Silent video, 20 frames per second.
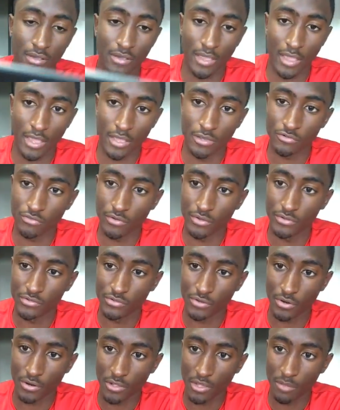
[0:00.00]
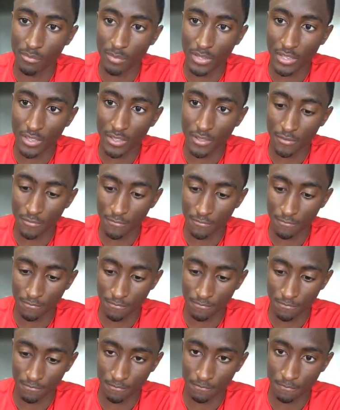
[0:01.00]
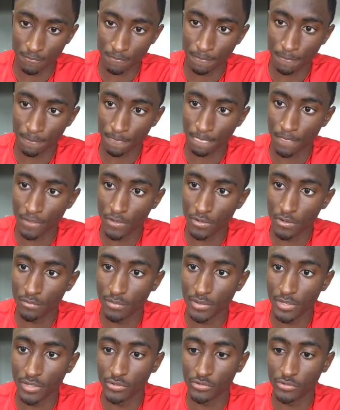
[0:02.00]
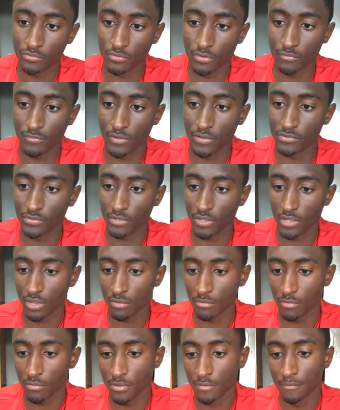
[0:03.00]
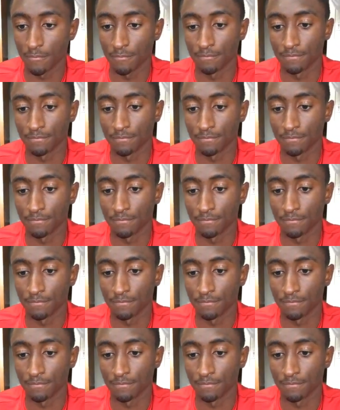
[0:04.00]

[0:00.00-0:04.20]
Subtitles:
Android starting up again. Earpiece, front-facing camera.